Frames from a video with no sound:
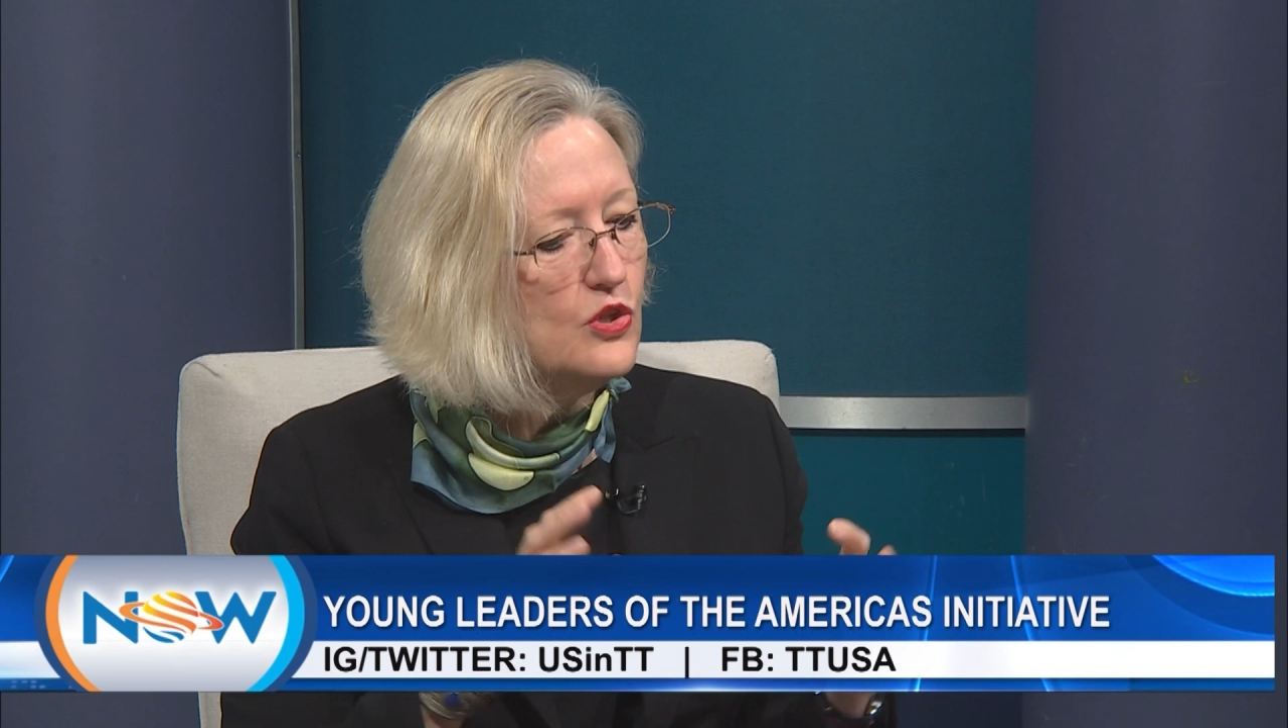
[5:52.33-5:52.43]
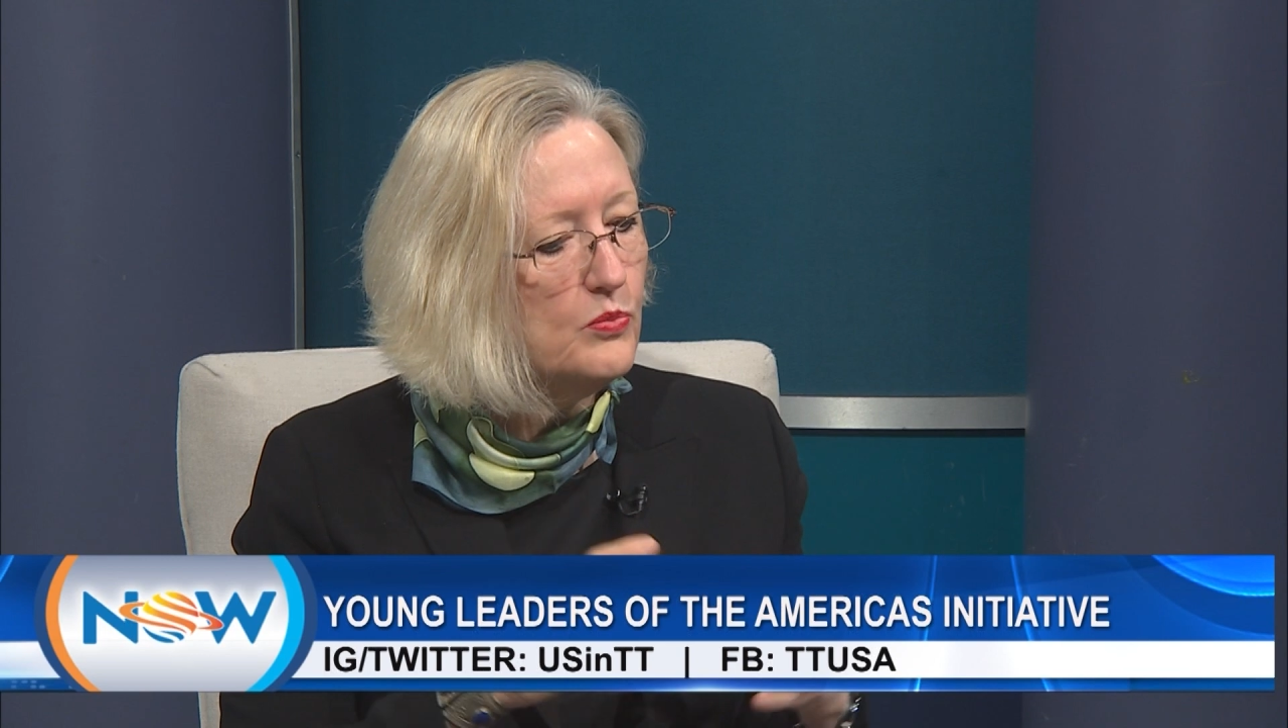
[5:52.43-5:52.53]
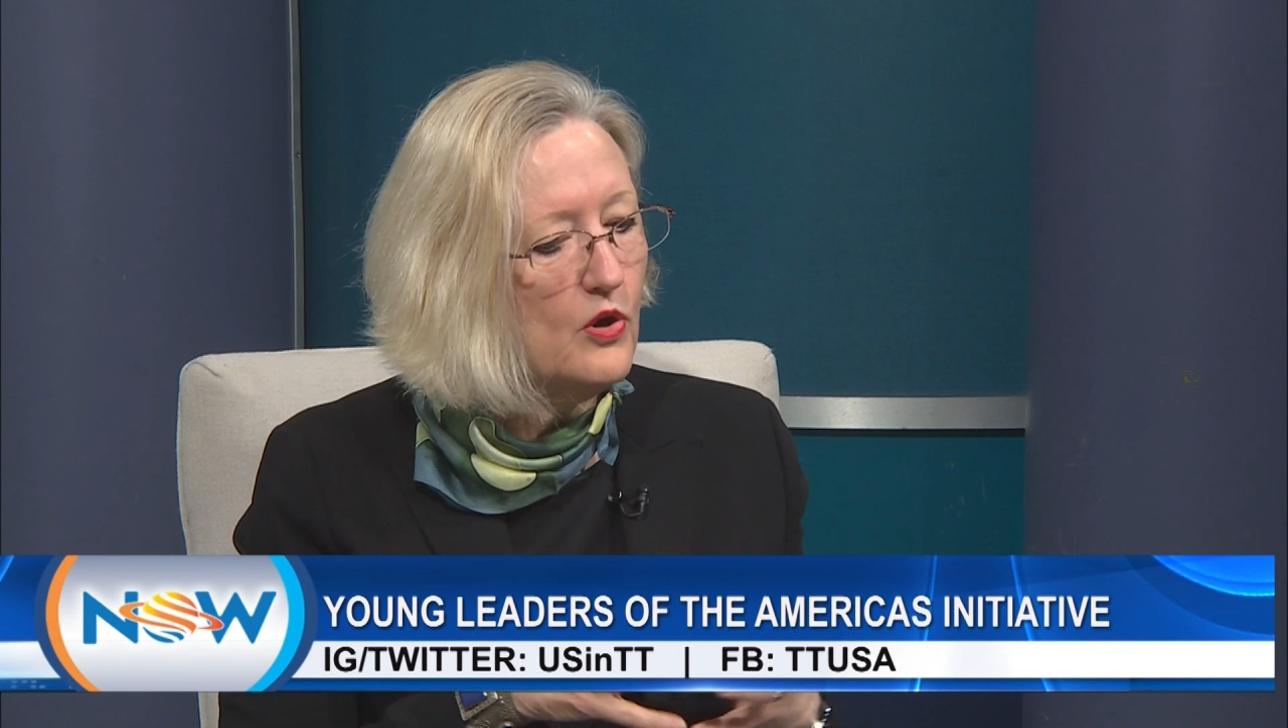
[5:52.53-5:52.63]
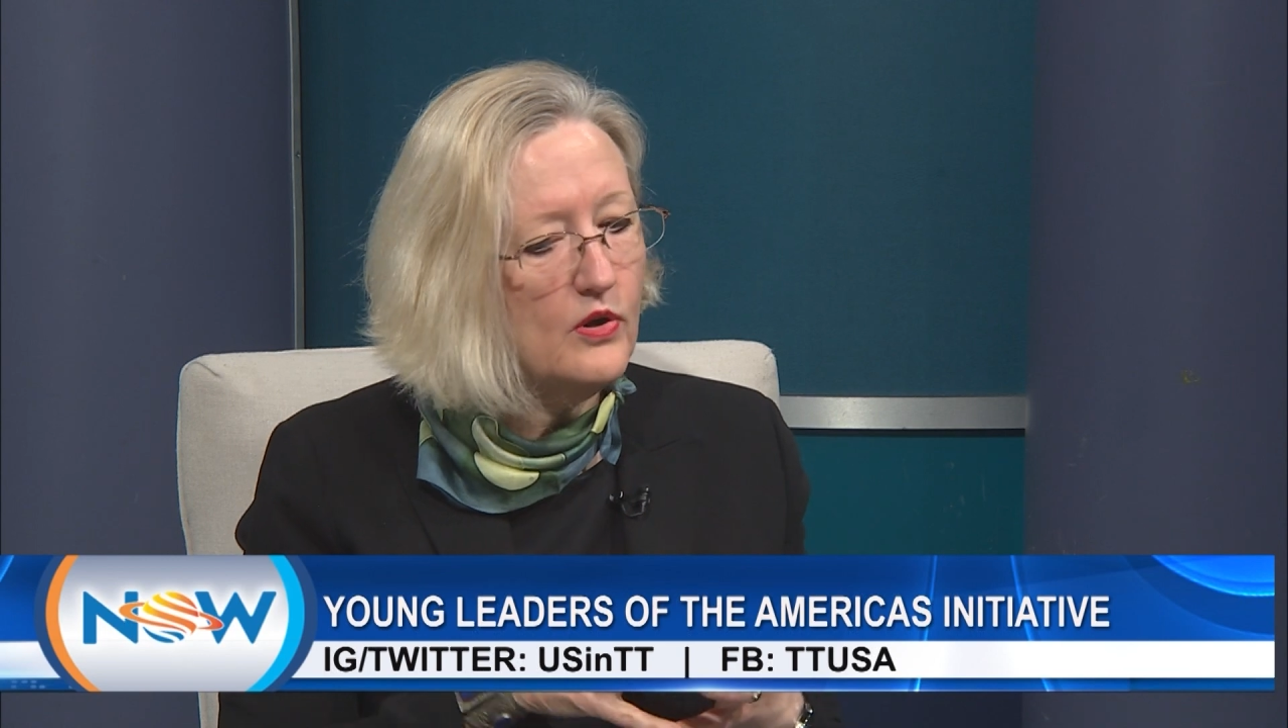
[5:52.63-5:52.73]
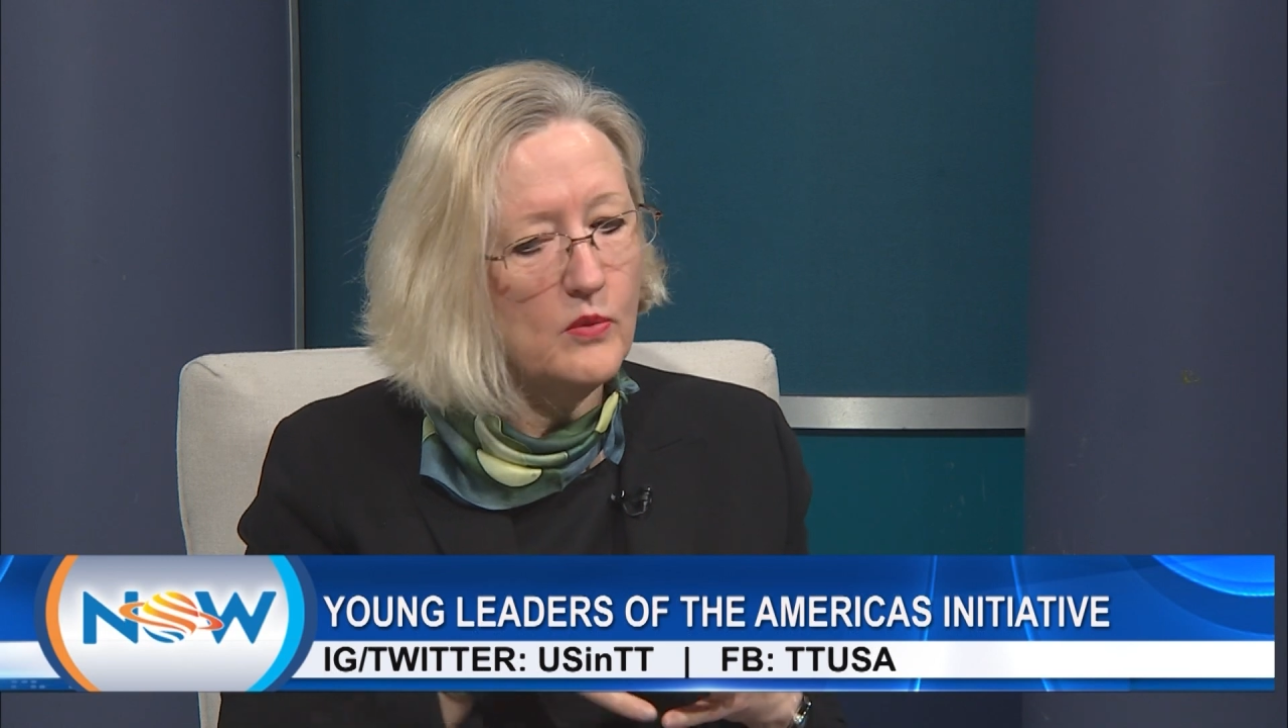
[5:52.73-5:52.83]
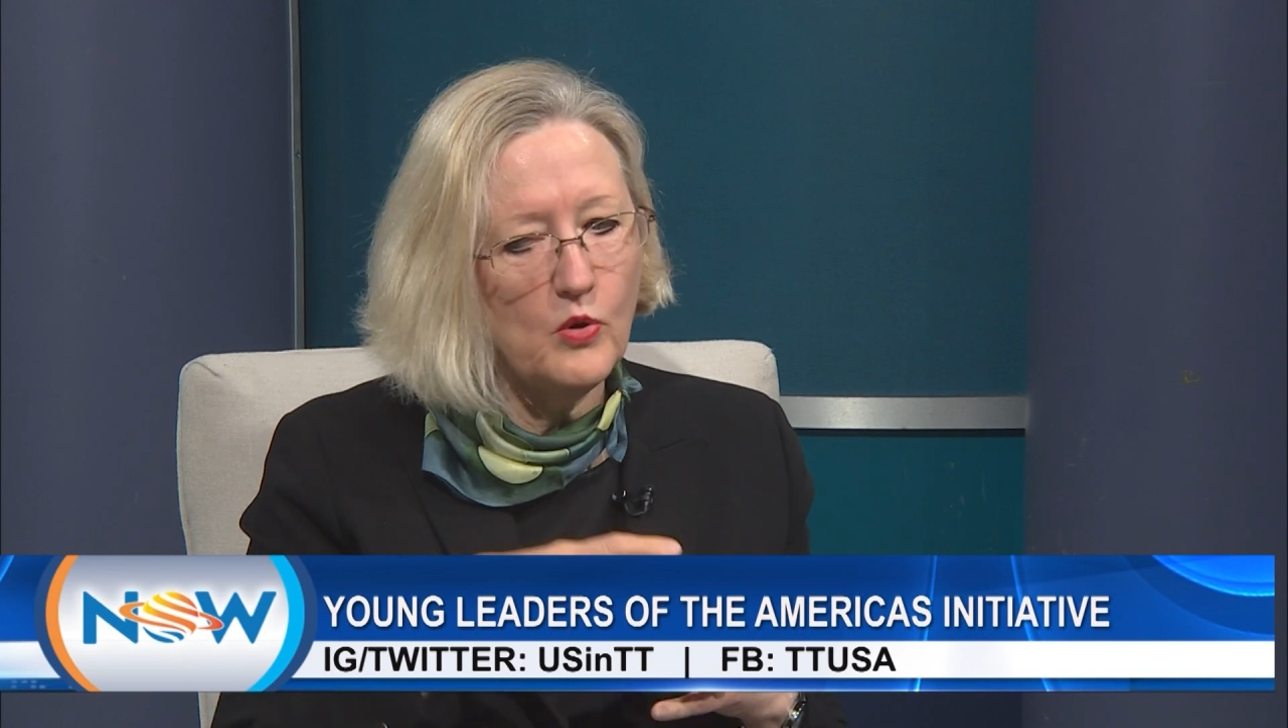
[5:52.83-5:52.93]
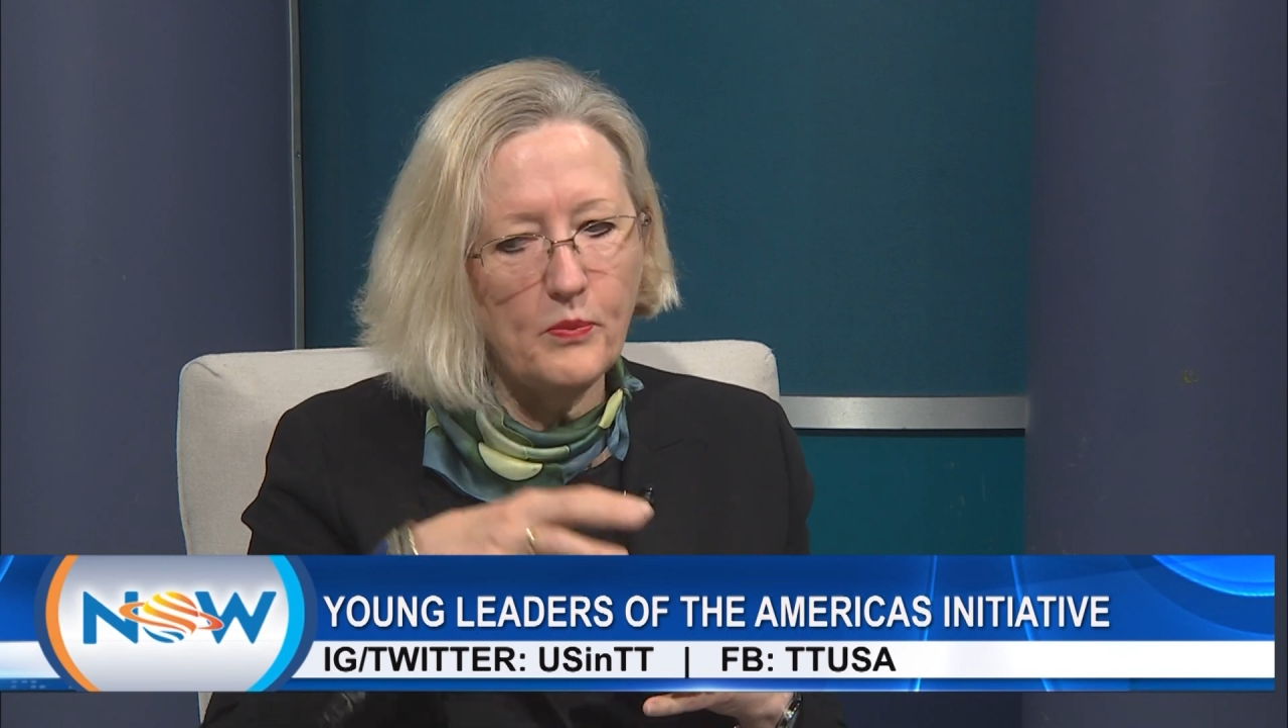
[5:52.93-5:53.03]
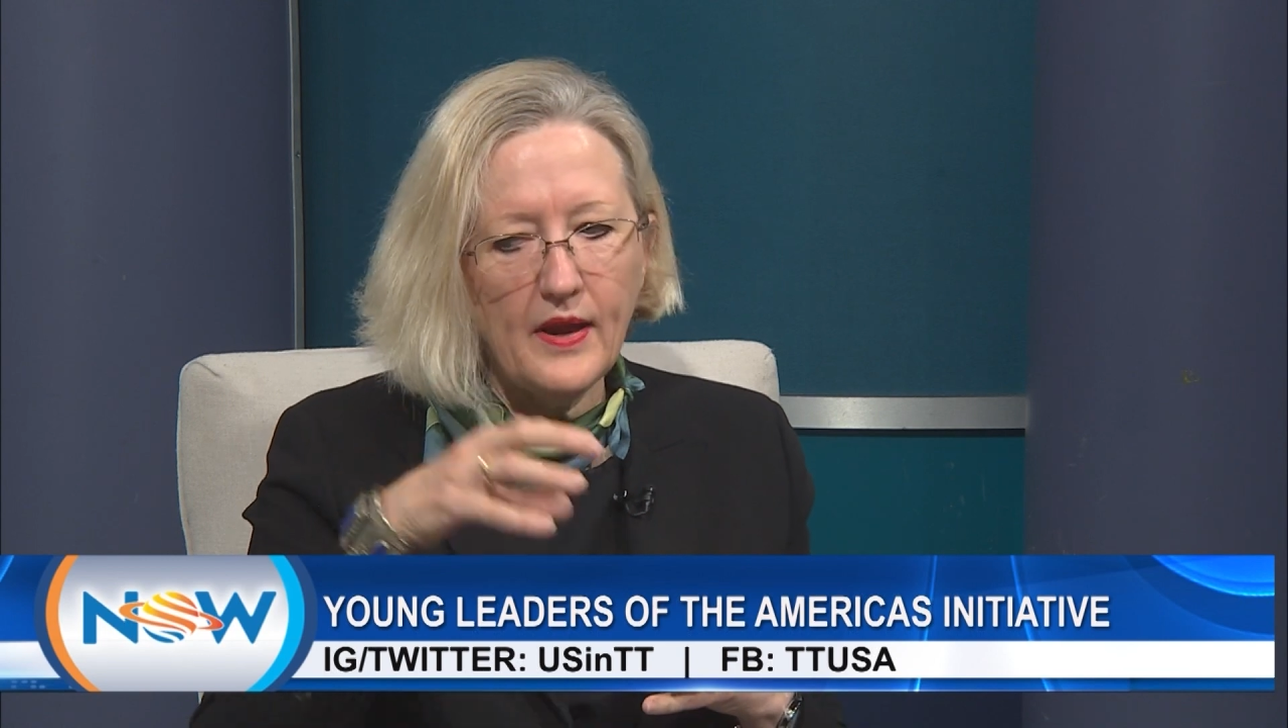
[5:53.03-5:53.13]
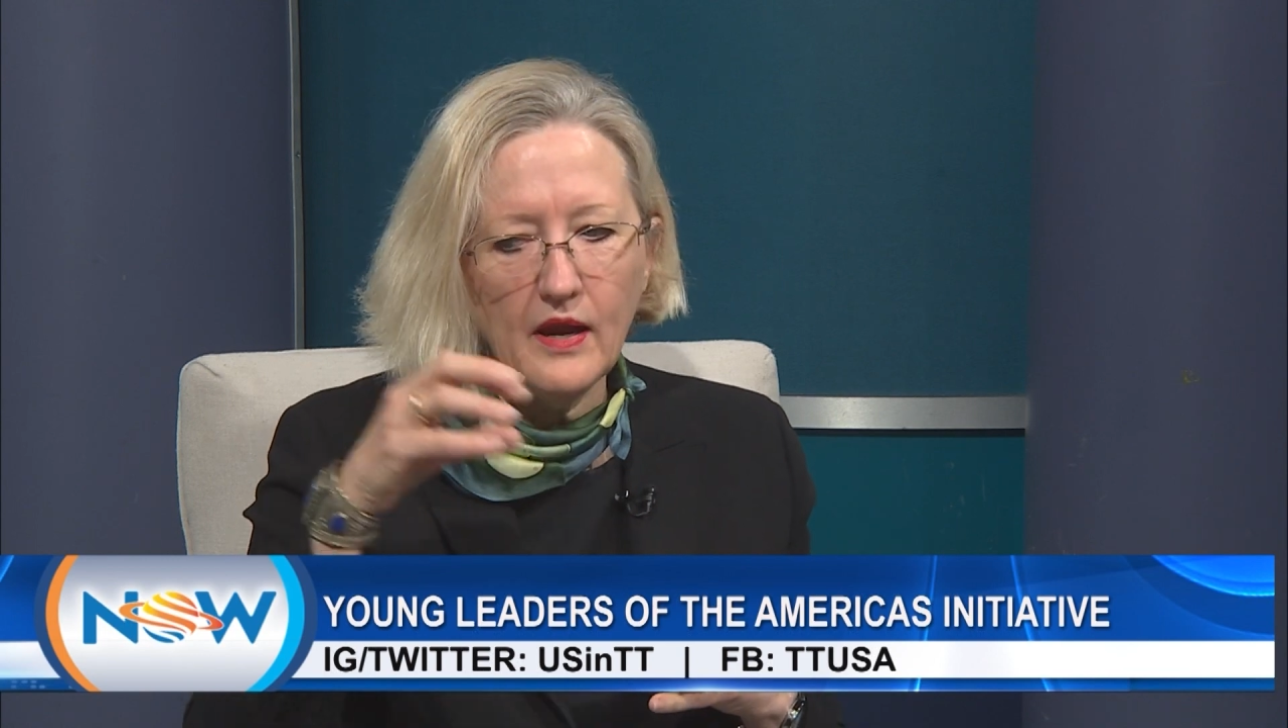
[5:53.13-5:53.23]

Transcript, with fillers: So the program will